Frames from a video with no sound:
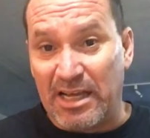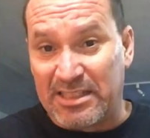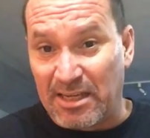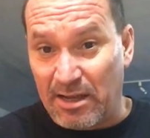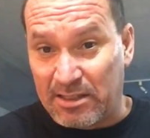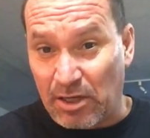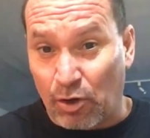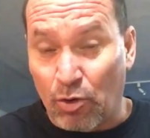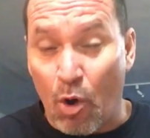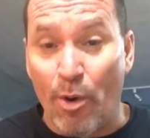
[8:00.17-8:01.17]
it's a
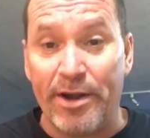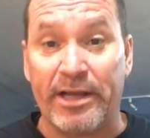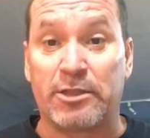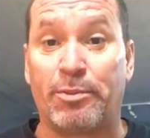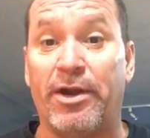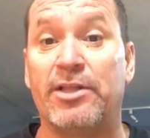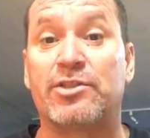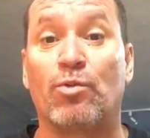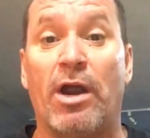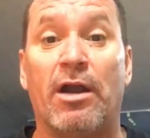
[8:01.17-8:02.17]
growing
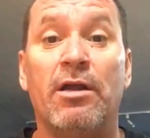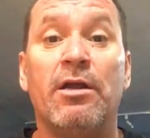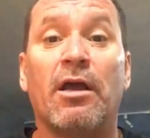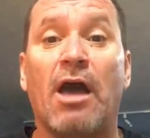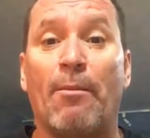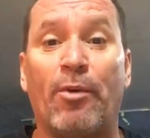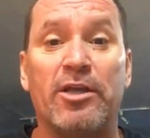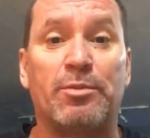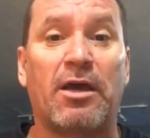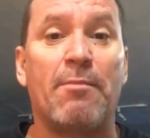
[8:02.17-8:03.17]
experience where capoeira
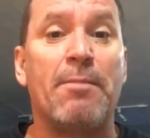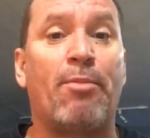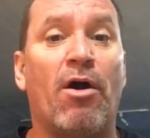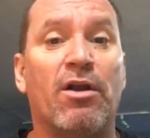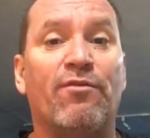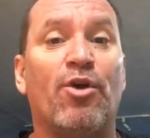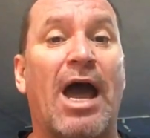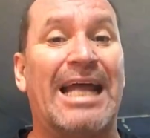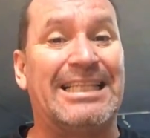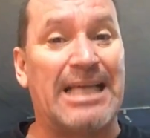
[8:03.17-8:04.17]
is becoming part of your
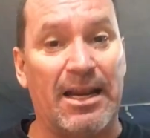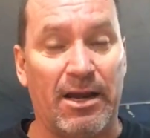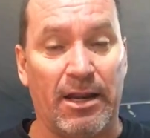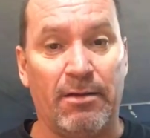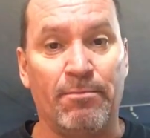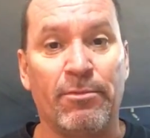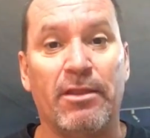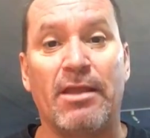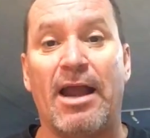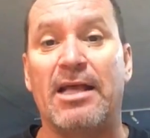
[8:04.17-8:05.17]
identity,
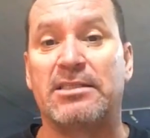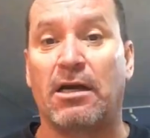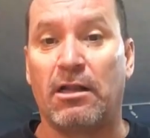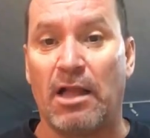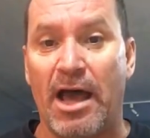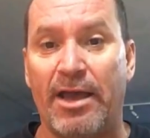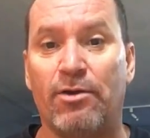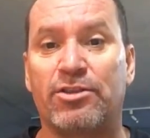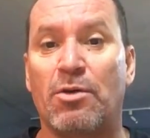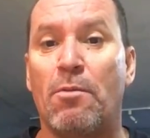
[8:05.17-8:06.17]
not as a client
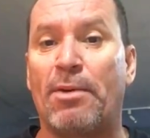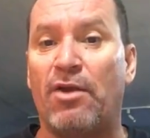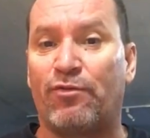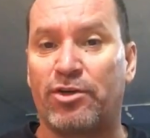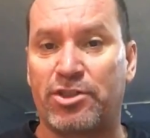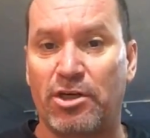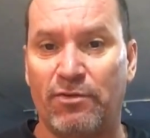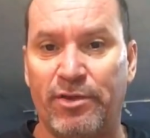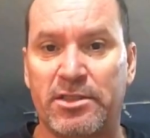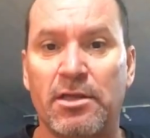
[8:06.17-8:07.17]
or someone paying for
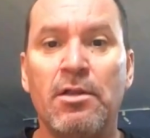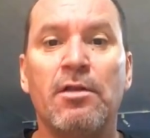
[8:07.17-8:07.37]
service,